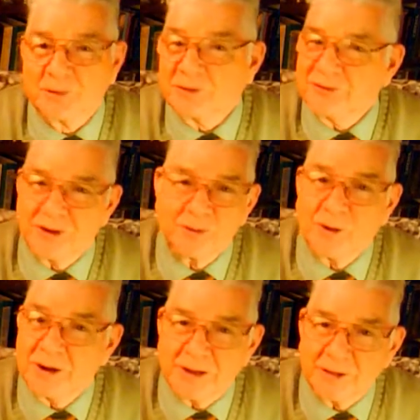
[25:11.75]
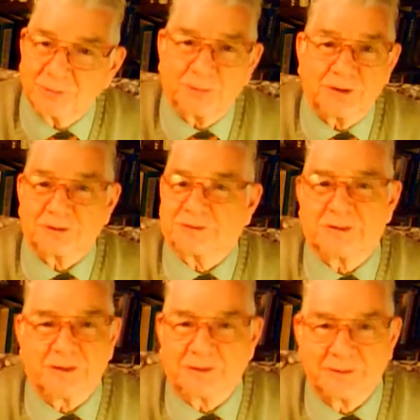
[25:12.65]
But if anybody else
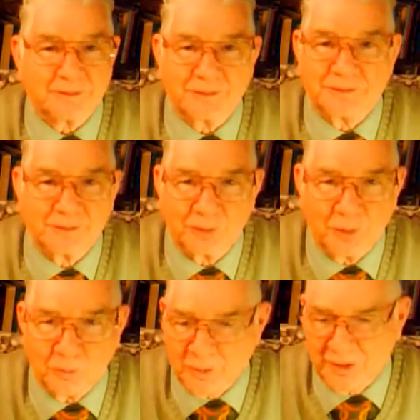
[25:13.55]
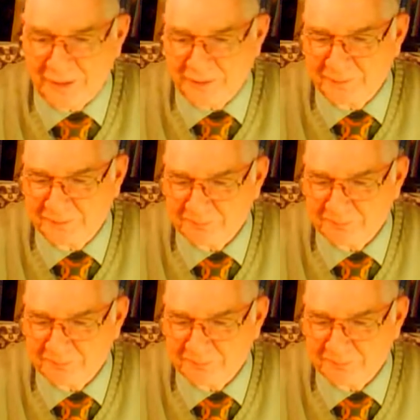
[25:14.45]
predicted it, no way.